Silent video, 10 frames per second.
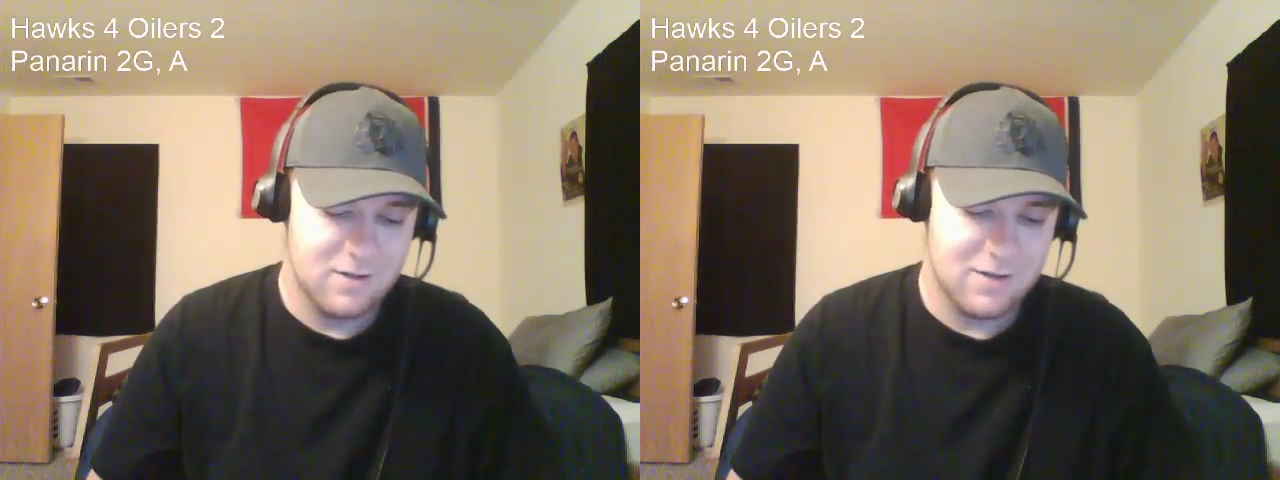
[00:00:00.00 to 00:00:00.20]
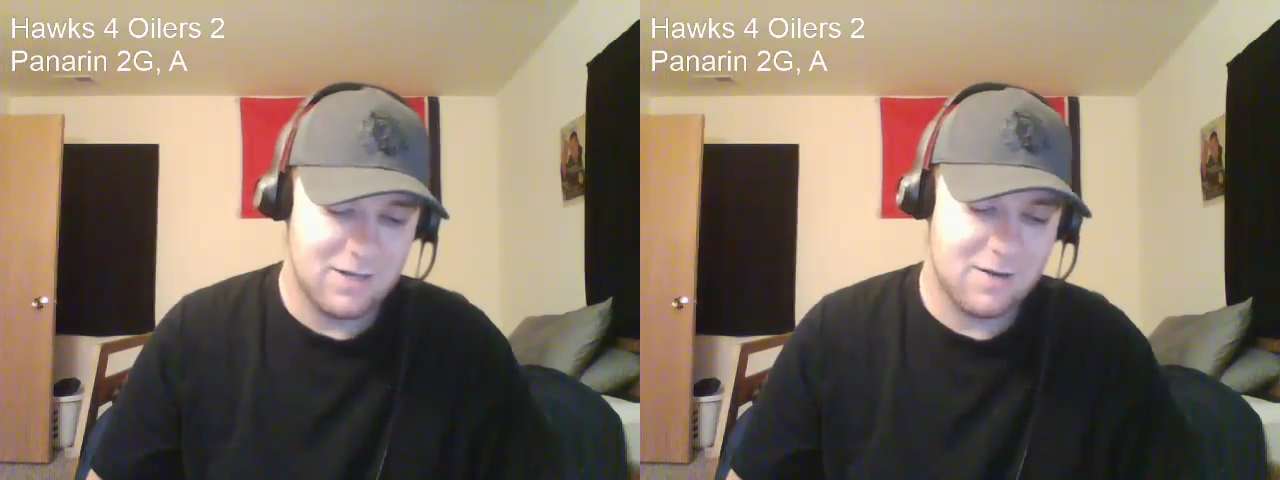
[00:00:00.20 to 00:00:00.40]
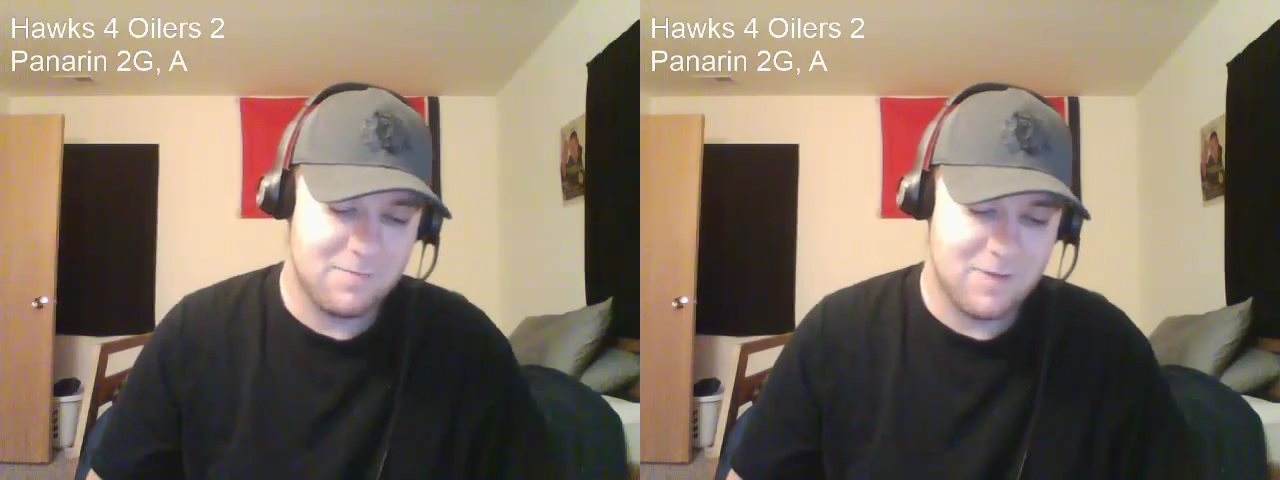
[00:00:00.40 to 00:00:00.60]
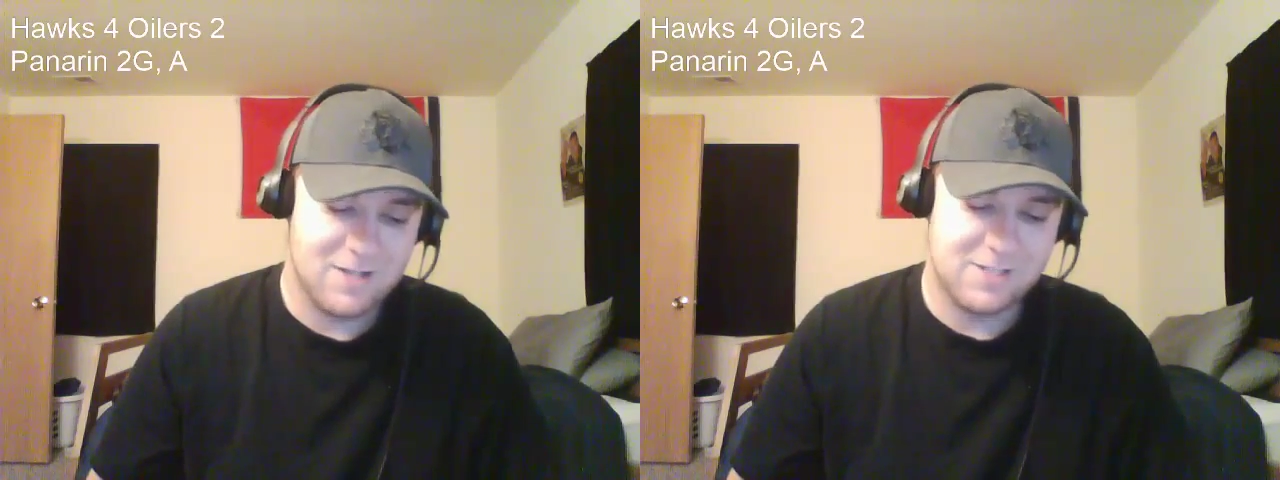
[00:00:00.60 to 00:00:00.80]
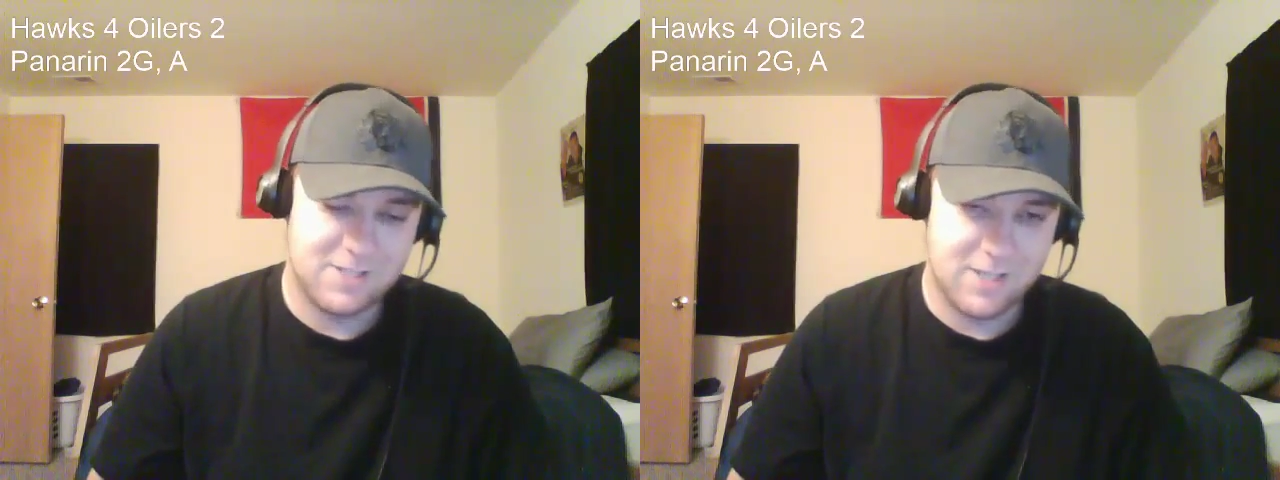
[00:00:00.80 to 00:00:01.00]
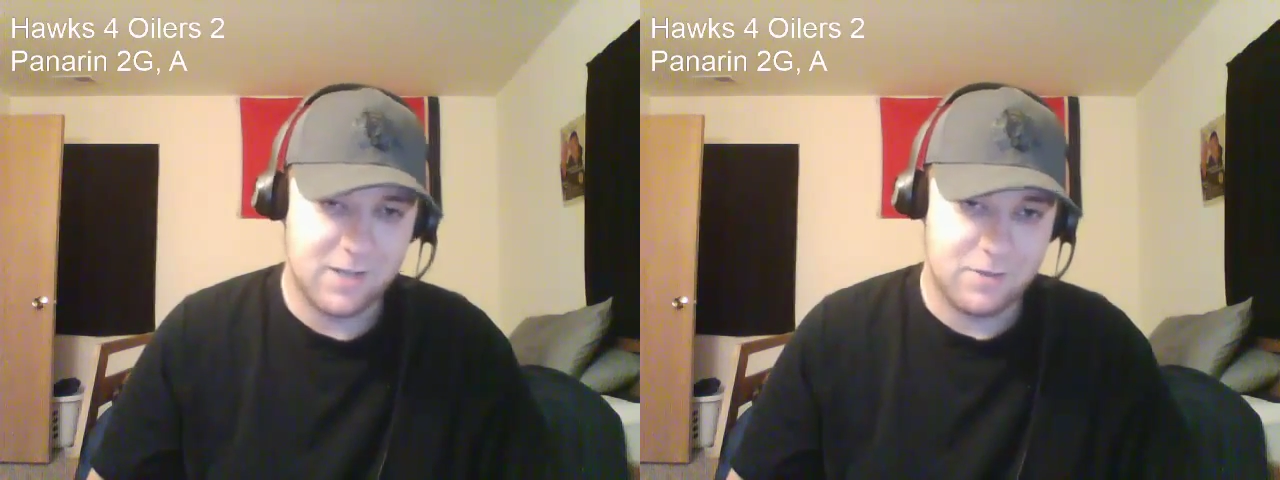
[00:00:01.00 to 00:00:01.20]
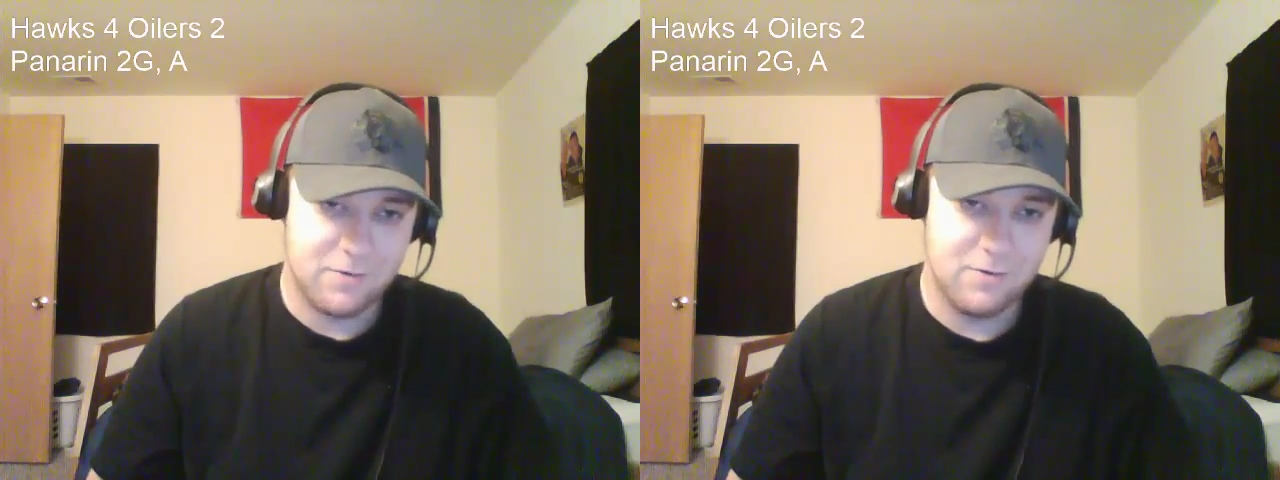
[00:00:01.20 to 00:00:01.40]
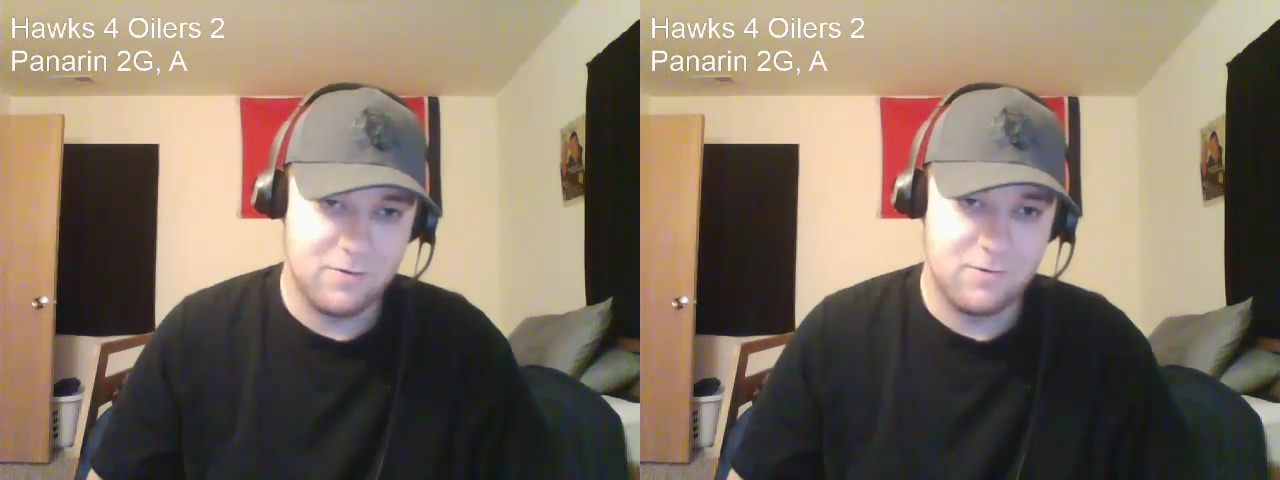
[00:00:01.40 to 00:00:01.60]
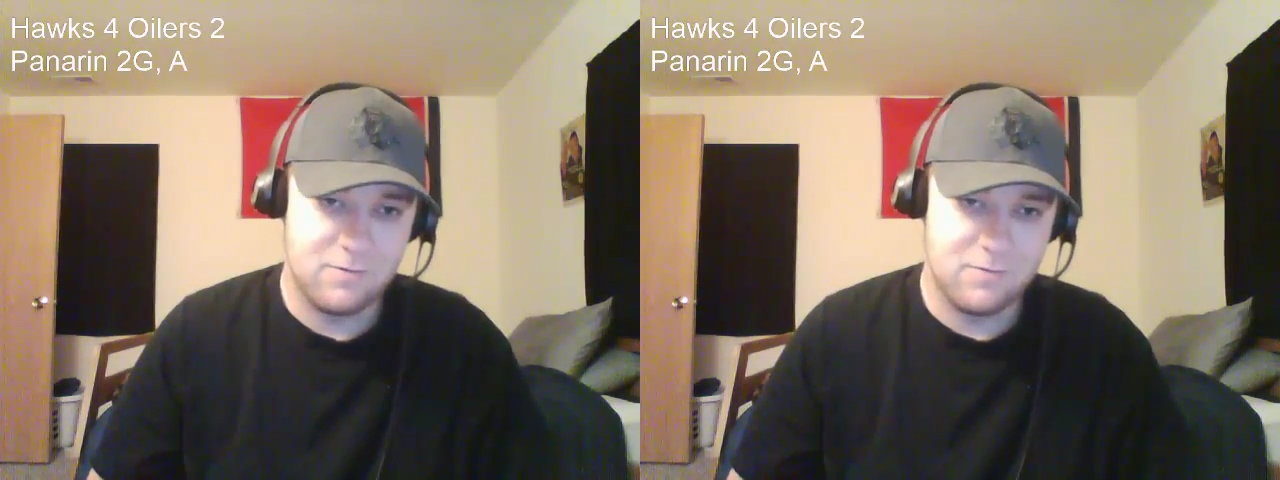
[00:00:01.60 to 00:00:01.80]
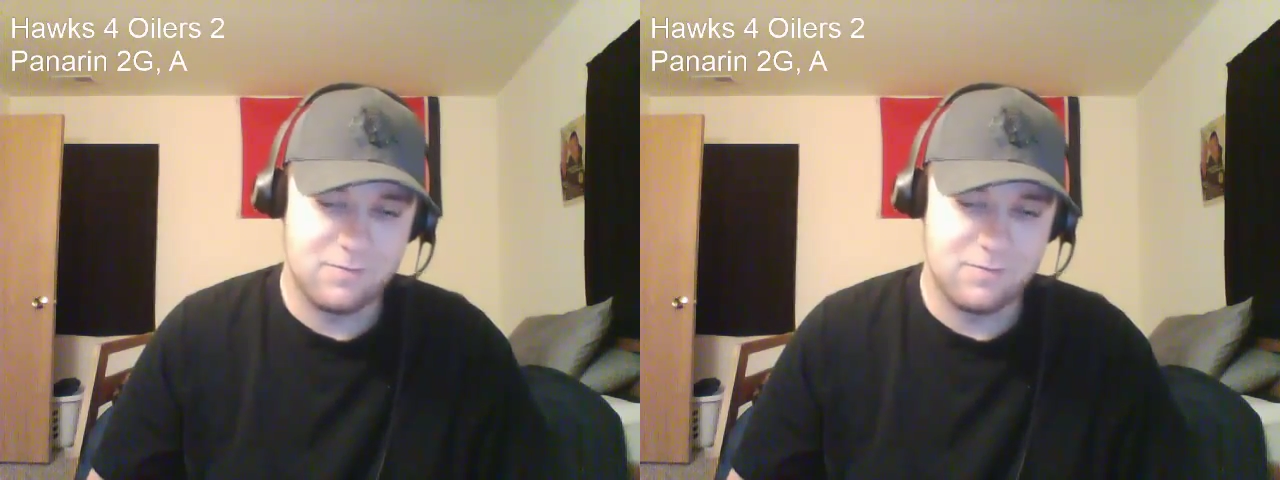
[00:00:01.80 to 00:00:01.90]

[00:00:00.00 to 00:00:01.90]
and I'll probably stick it through